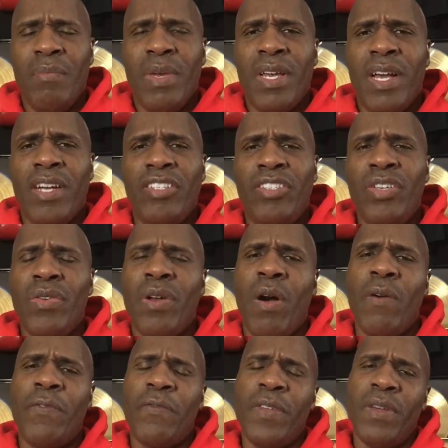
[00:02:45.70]
Because you
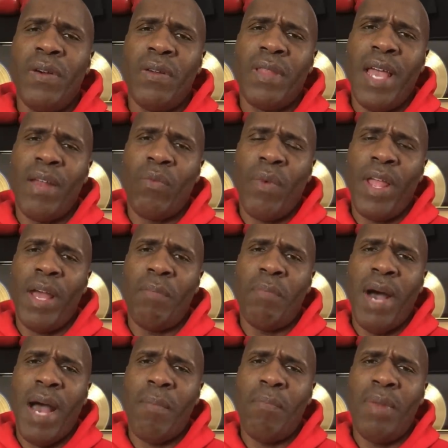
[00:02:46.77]
don't feel that way
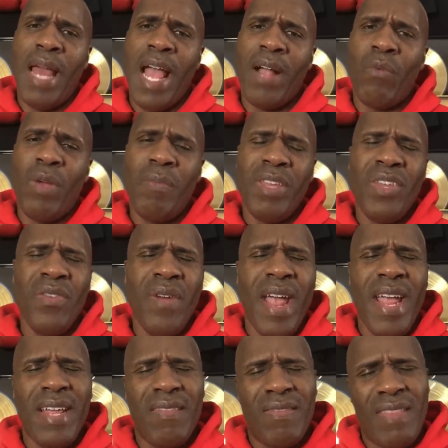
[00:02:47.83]
about black women. You
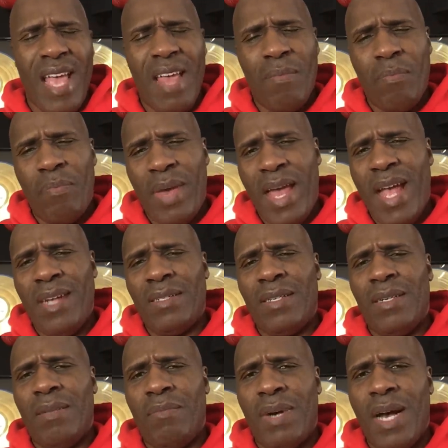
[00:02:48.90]
ain't that
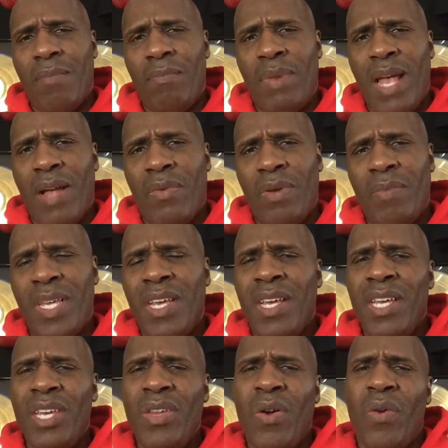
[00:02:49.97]
passionate about black women.
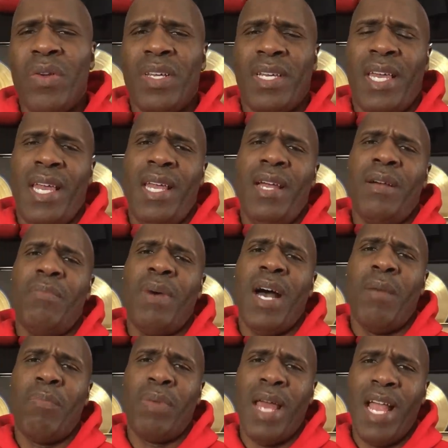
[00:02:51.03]
You don't care
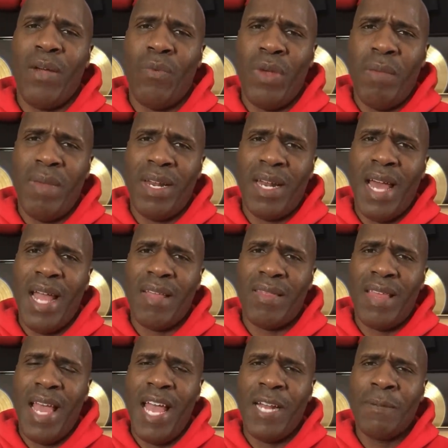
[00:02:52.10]
about black women like
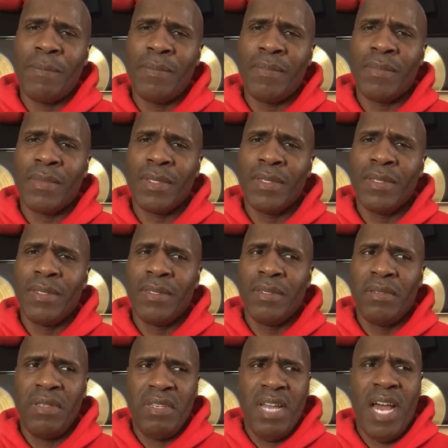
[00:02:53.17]
that.
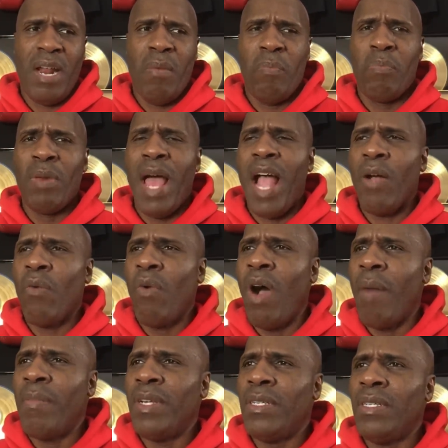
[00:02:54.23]
You got a black
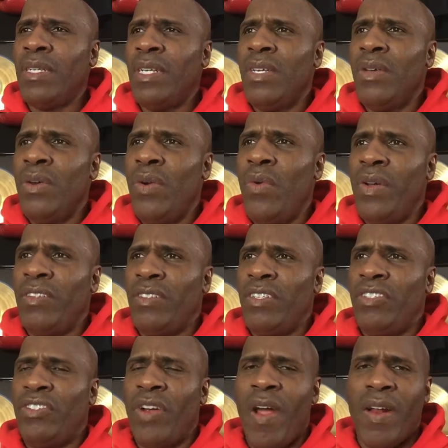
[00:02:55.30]
woman who is a
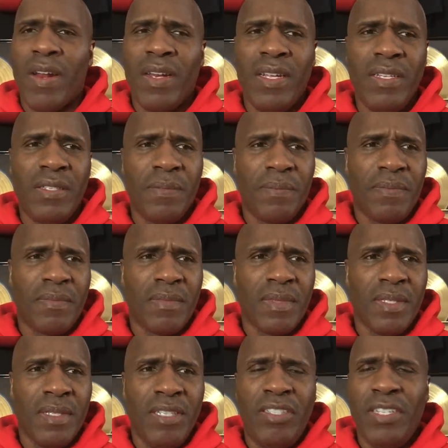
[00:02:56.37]
journalist
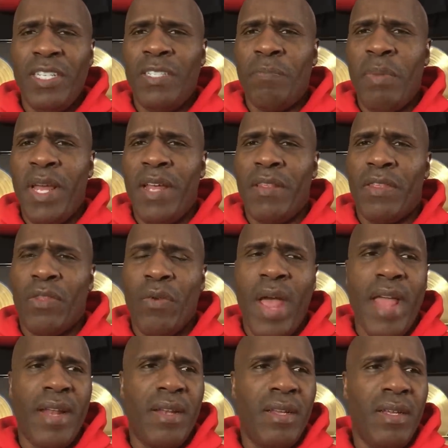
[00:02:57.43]
and she's being
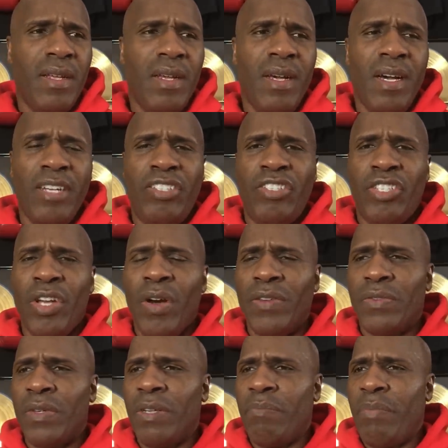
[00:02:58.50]
threatened. Her
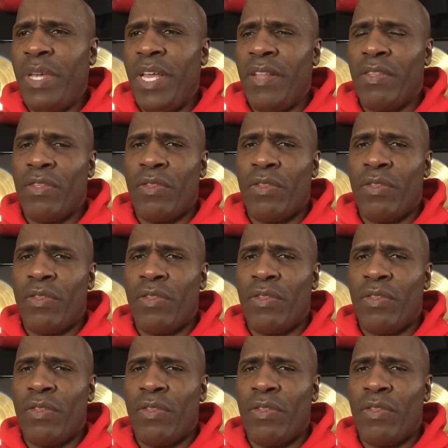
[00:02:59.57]
children are being